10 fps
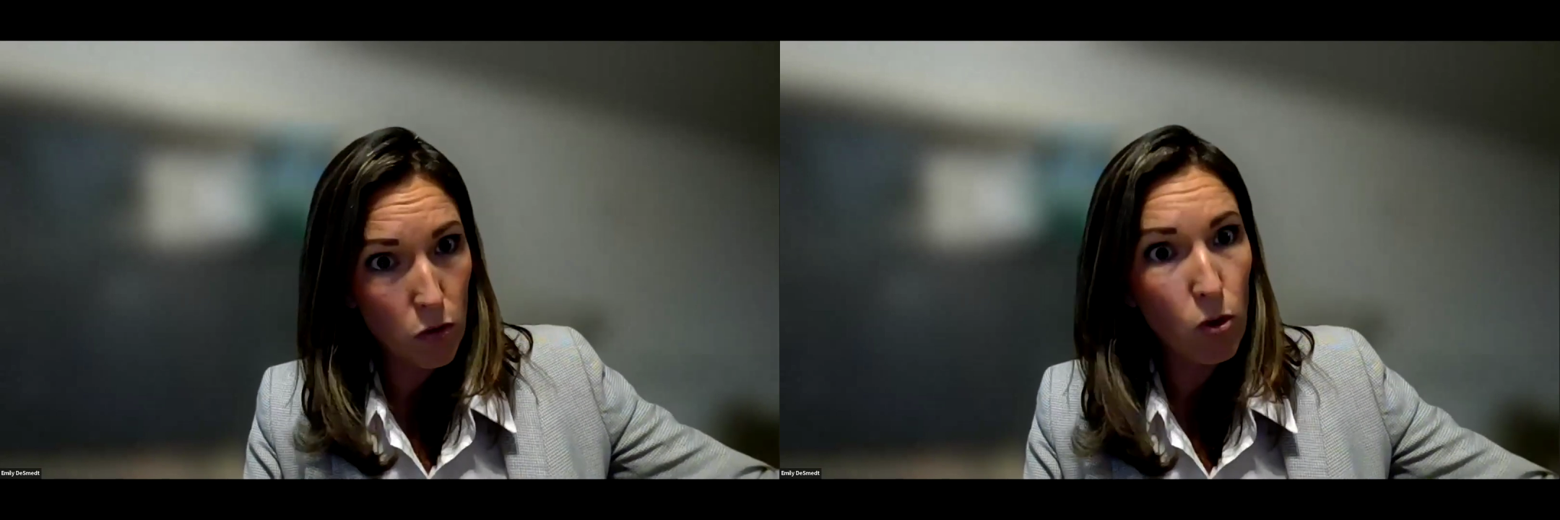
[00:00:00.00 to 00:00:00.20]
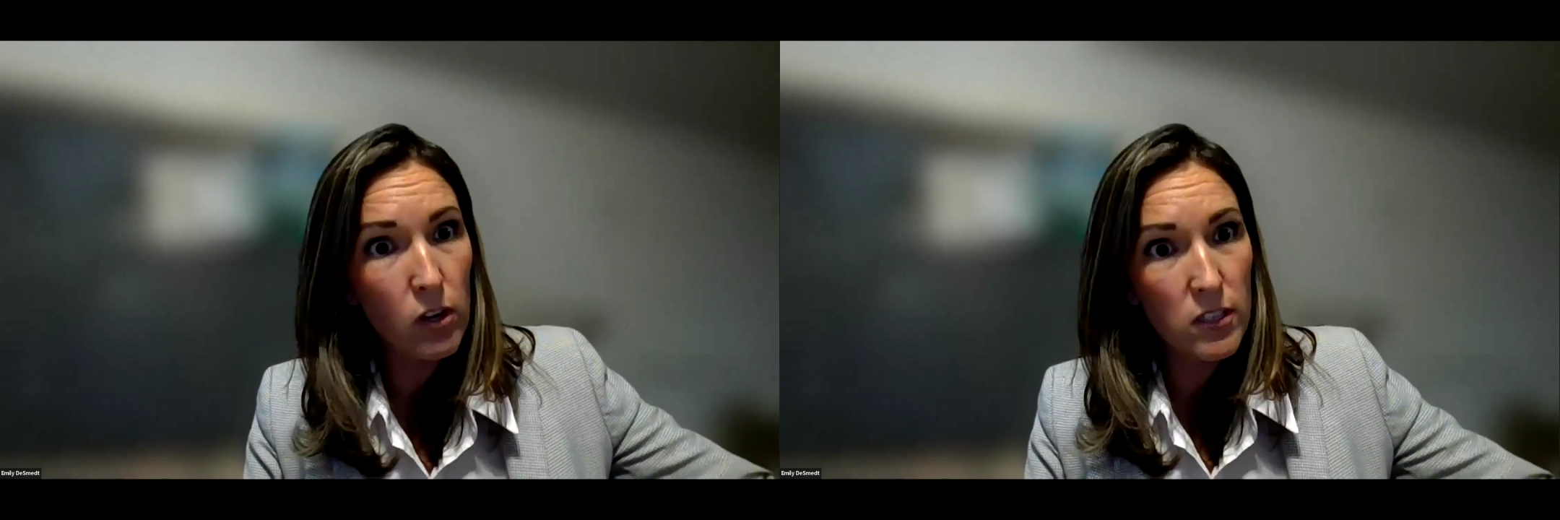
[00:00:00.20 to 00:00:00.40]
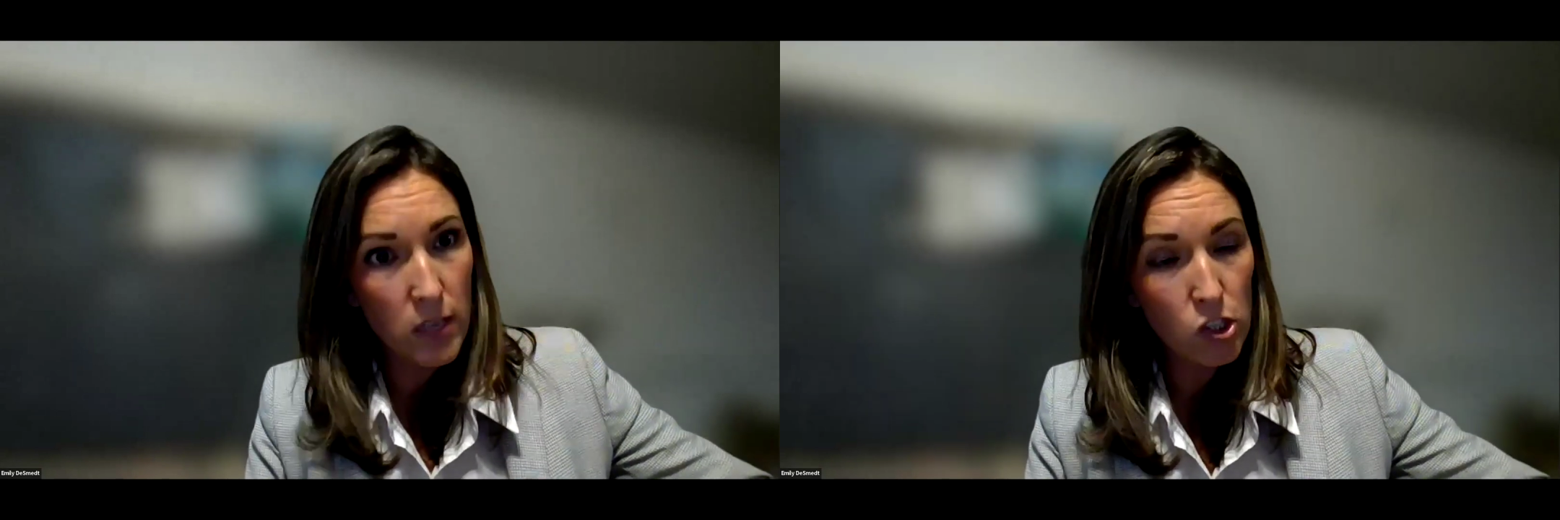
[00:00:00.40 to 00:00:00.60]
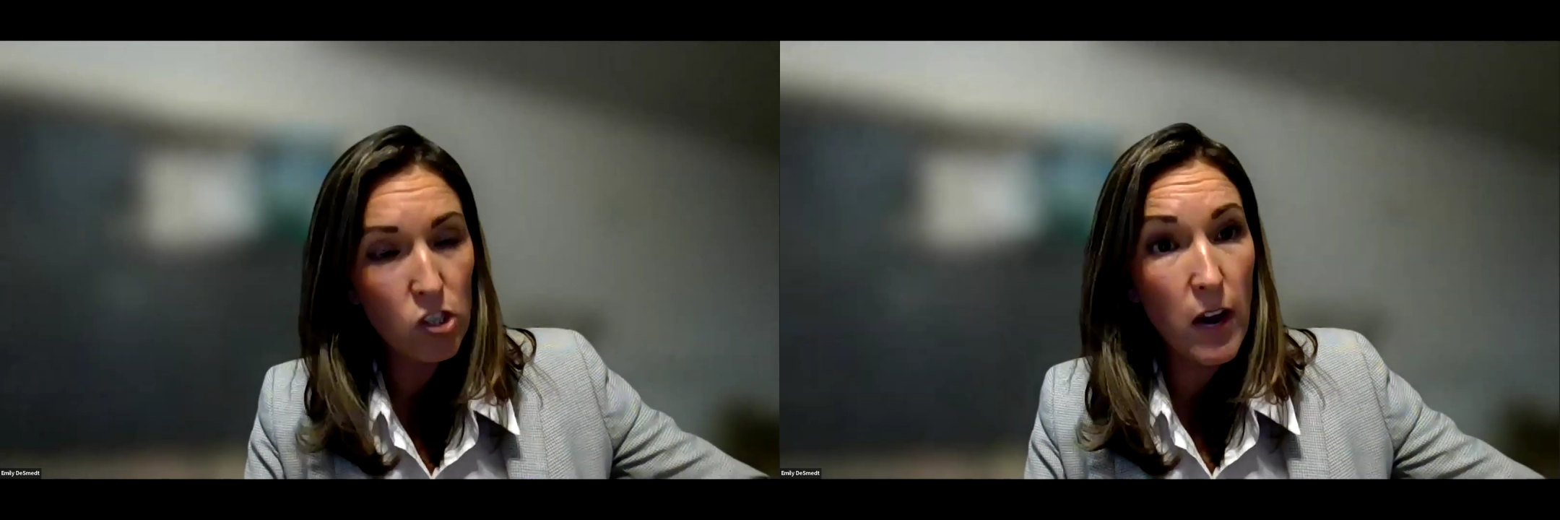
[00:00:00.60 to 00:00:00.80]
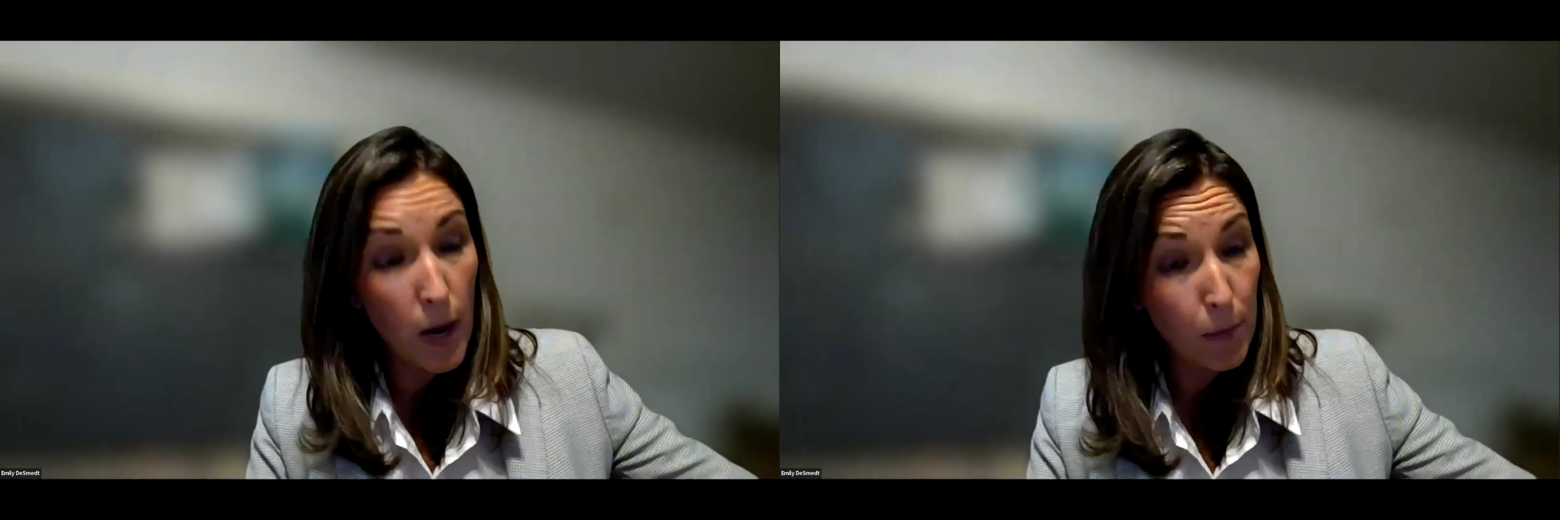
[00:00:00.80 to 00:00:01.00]
organization
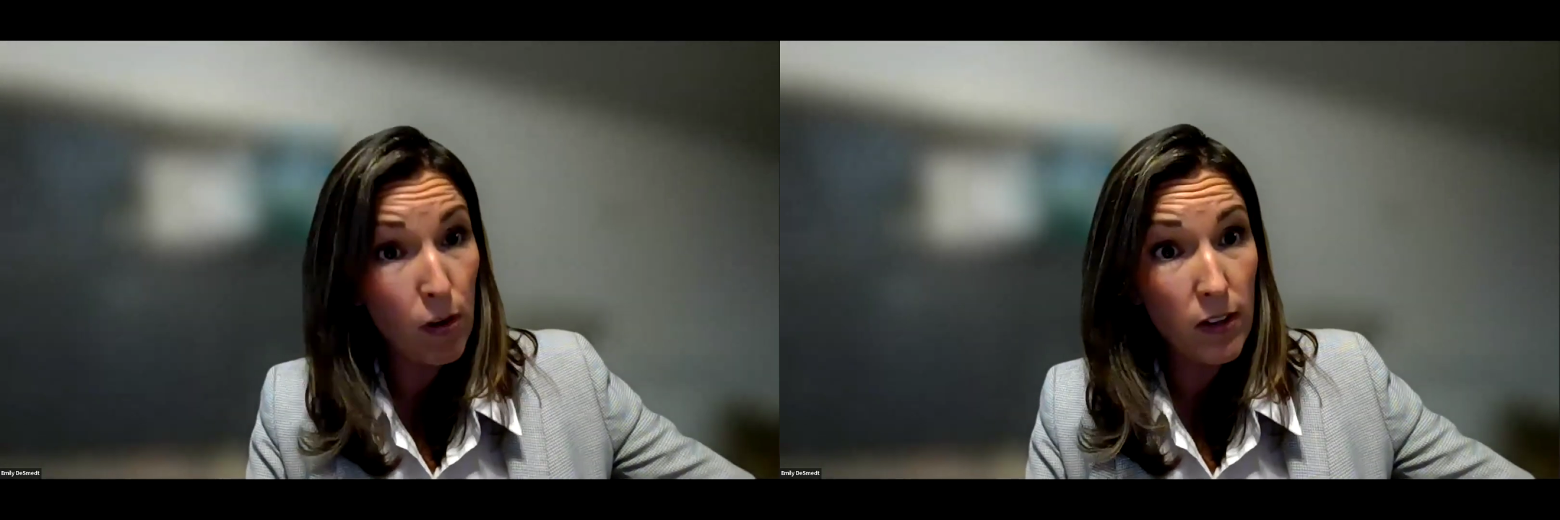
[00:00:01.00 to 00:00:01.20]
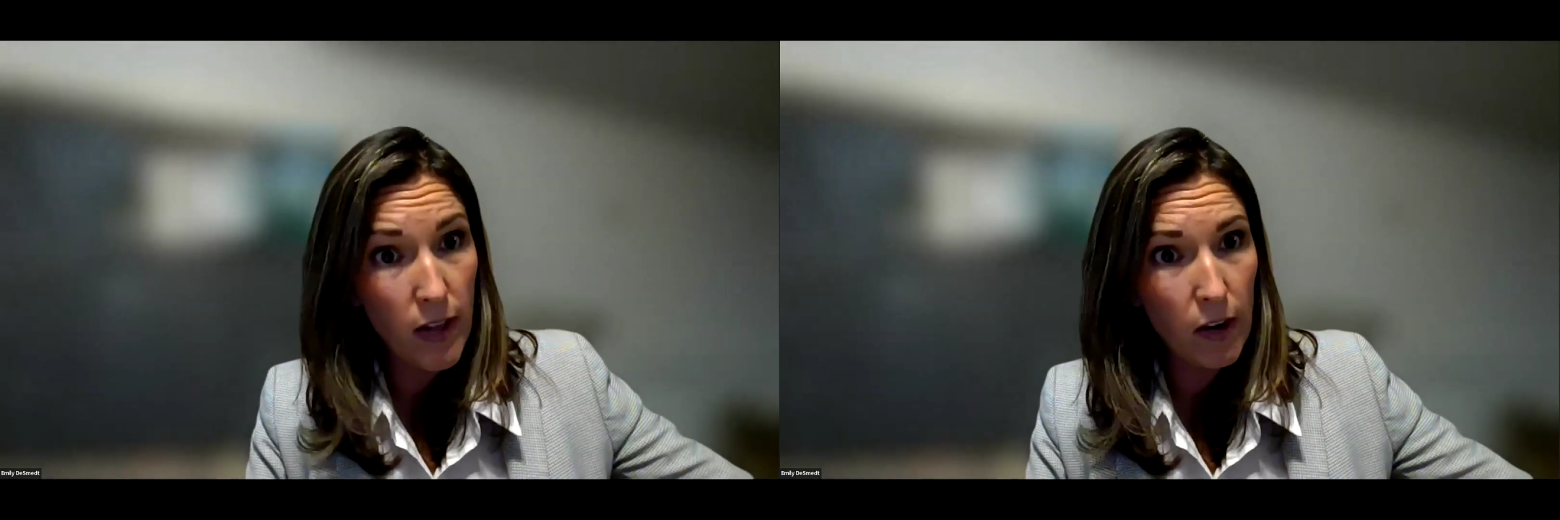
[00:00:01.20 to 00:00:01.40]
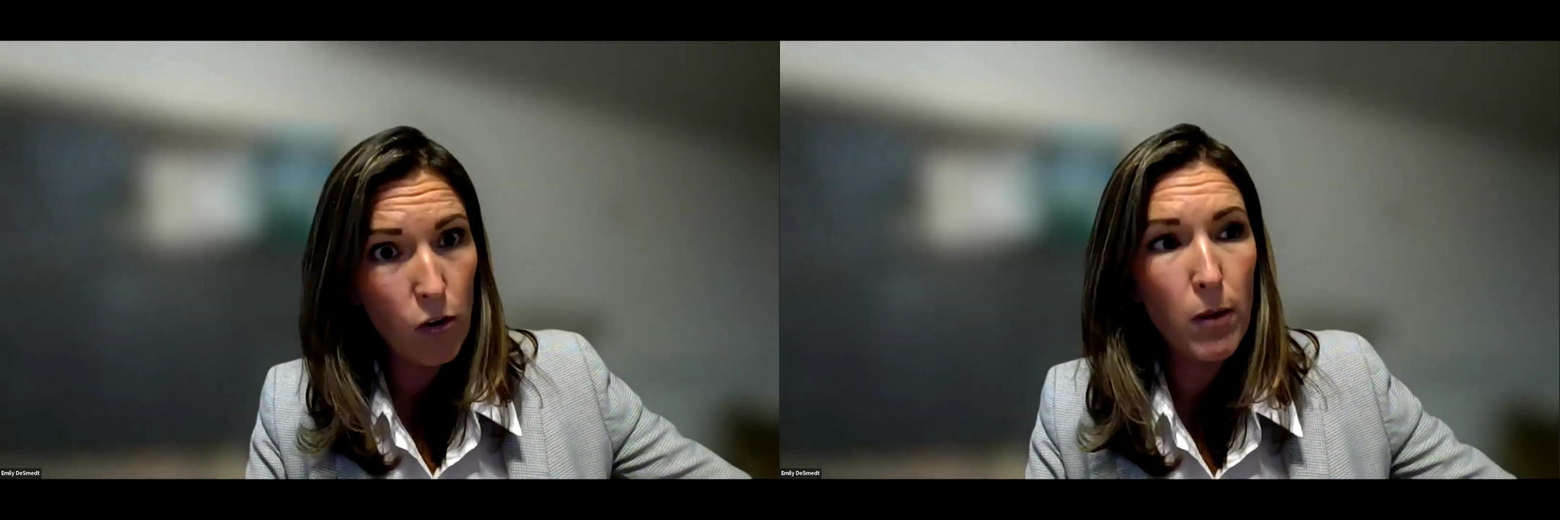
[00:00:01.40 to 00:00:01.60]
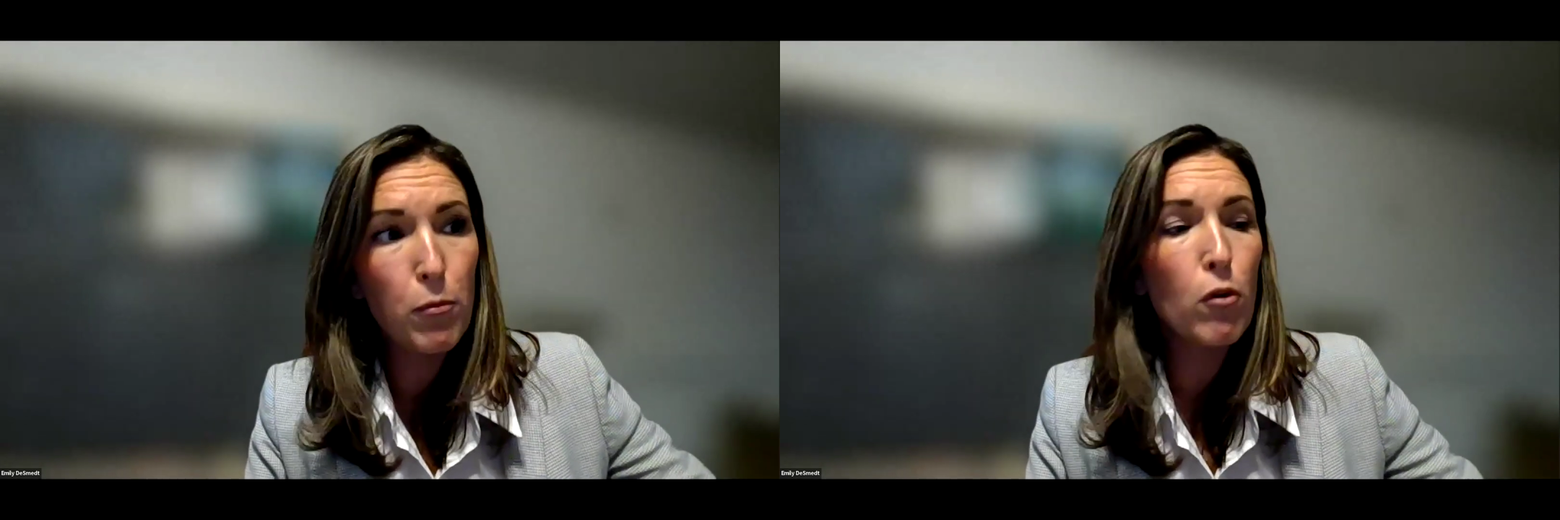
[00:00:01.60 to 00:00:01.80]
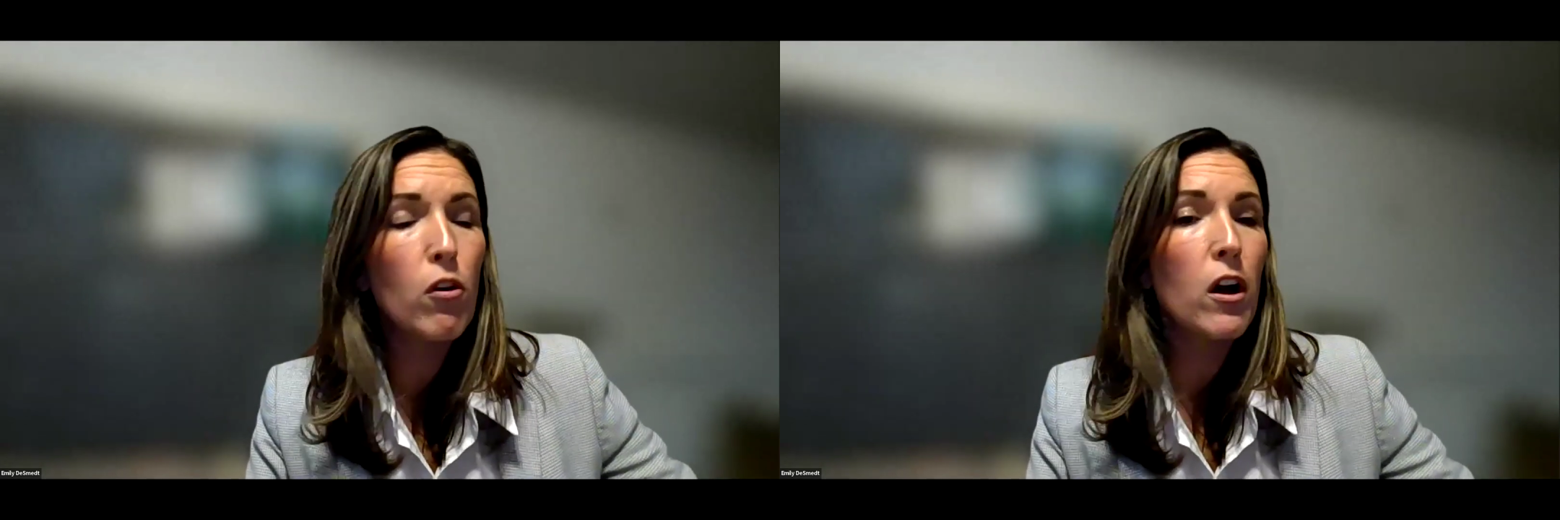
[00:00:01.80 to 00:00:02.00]
that operated that grant
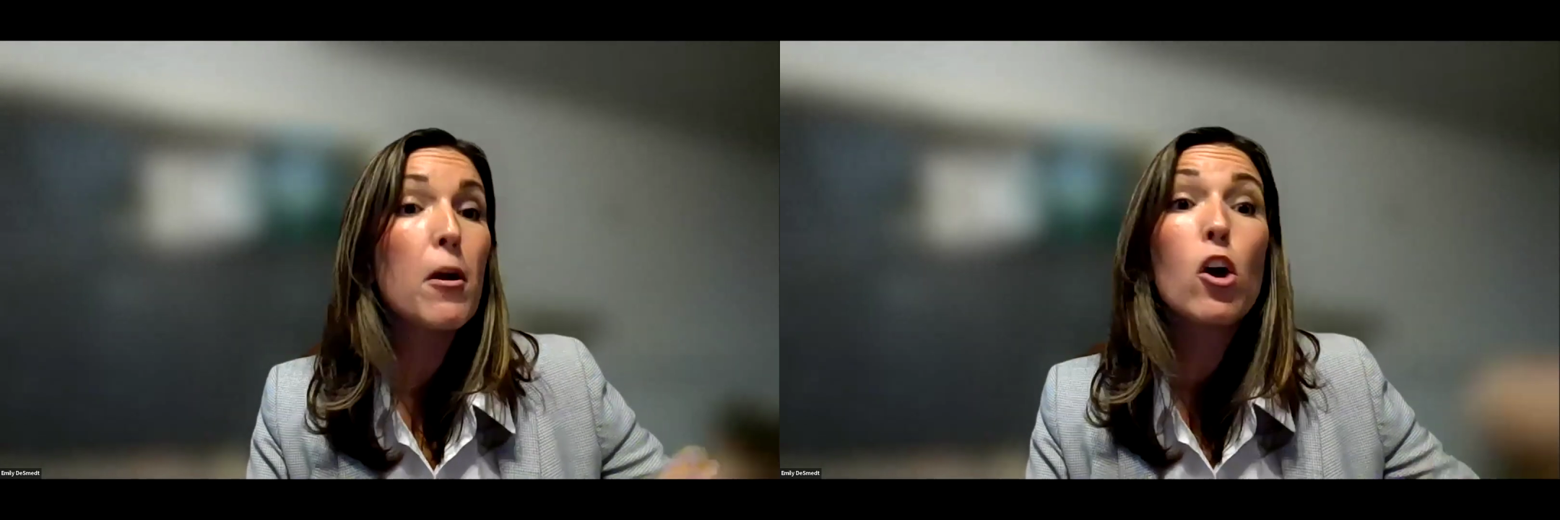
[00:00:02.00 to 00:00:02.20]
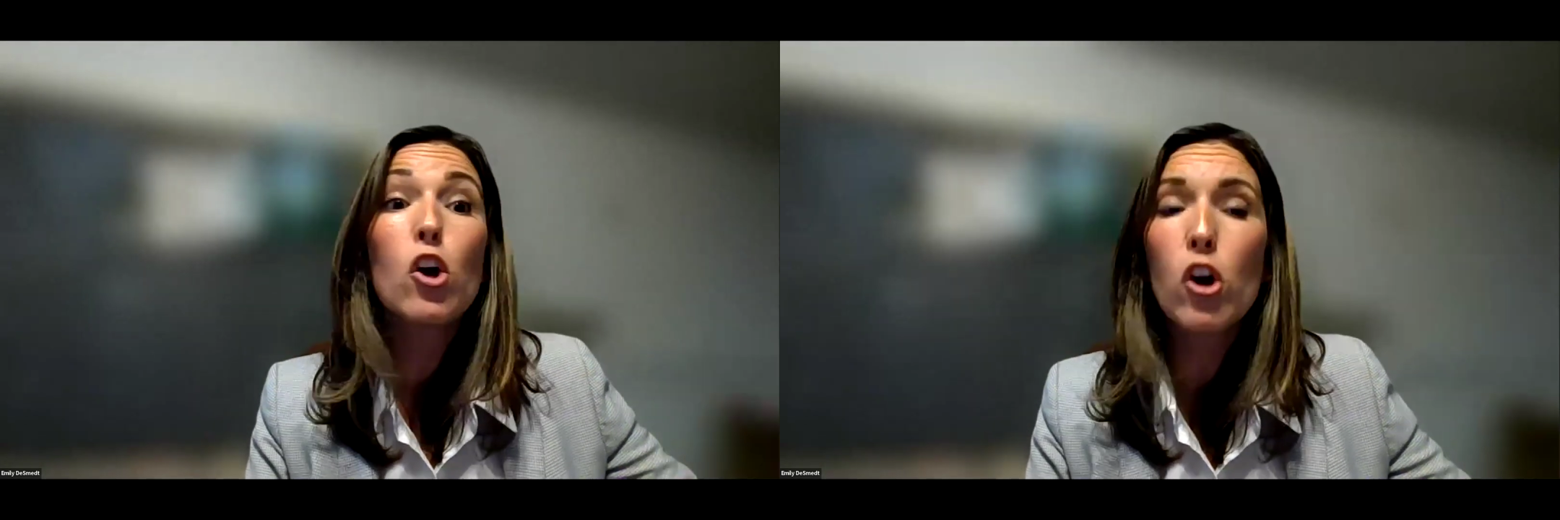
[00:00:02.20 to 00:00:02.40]
program,